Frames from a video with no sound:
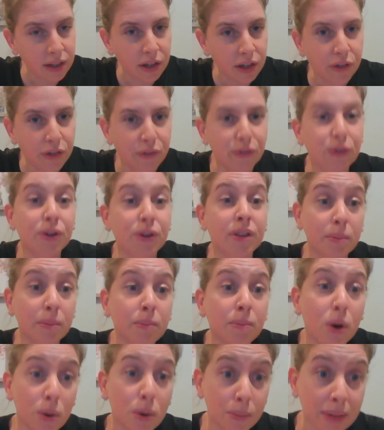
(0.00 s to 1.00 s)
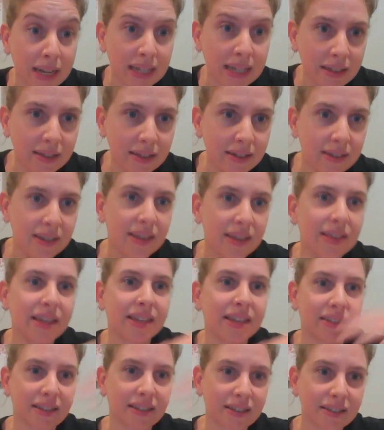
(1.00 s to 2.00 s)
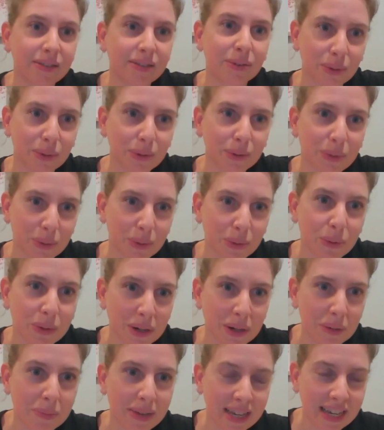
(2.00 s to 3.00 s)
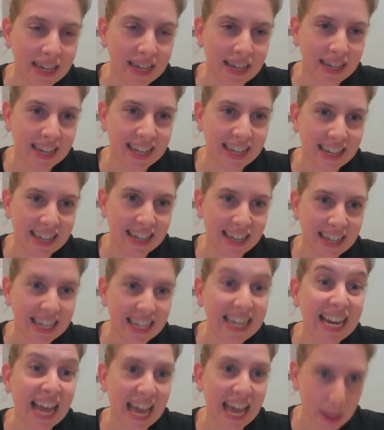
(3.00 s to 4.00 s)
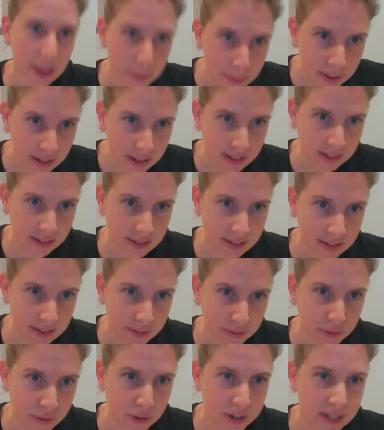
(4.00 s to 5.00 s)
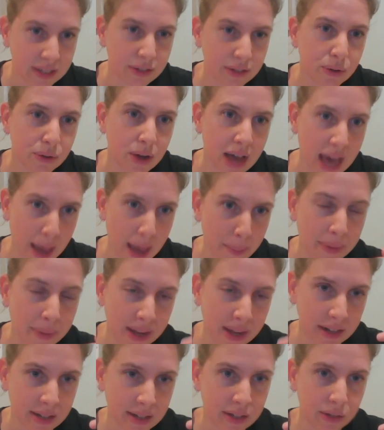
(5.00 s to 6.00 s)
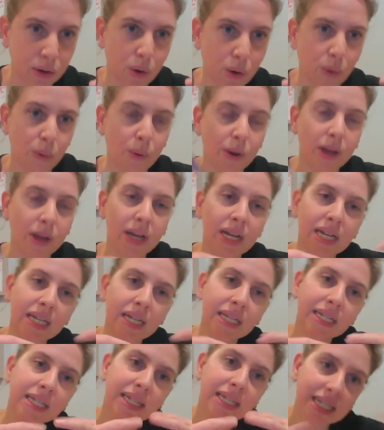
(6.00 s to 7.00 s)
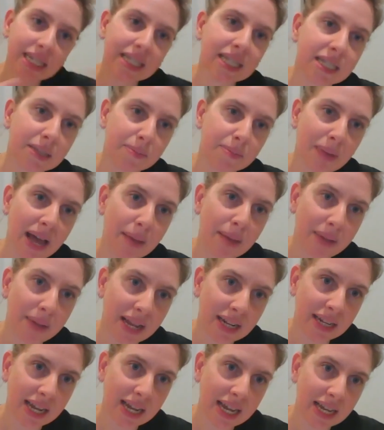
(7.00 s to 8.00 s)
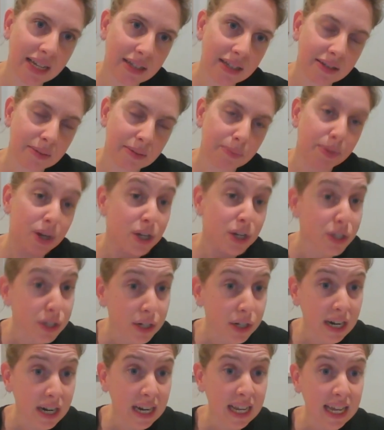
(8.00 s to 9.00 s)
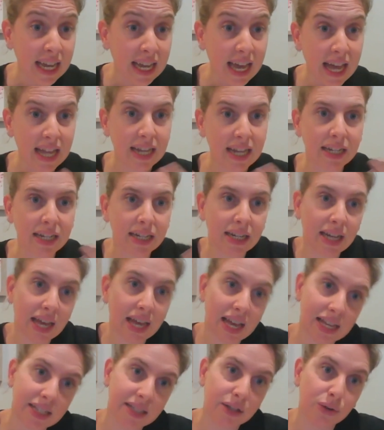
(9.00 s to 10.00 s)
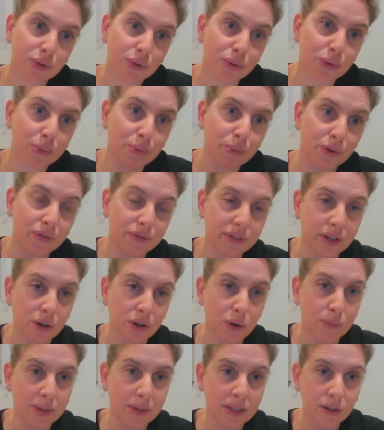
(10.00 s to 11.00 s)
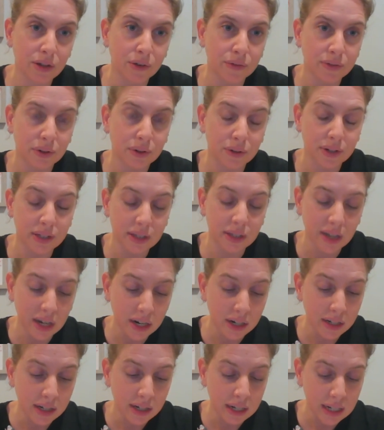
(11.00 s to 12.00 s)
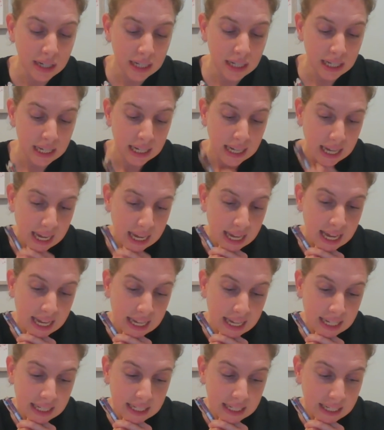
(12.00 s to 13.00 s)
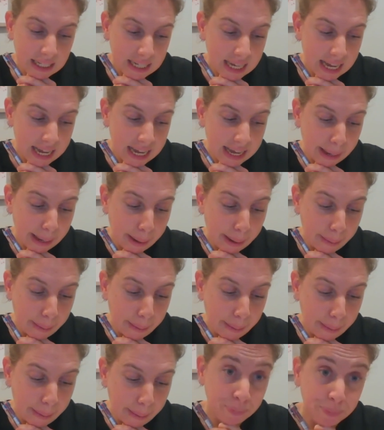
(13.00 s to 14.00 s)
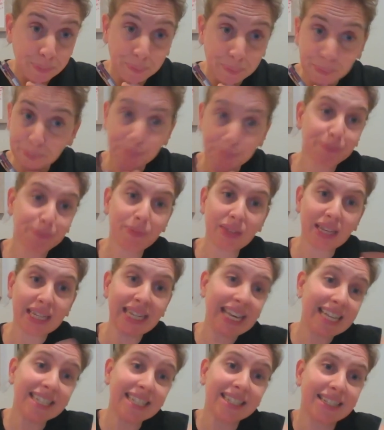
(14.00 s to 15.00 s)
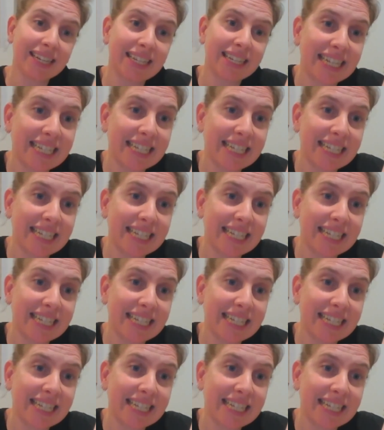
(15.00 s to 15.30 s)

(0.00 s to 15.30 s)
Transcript: for the moment that it will be enabled for it to happen. So this is my mandate personally and as the group of the Committee of the Return. And yes, and that's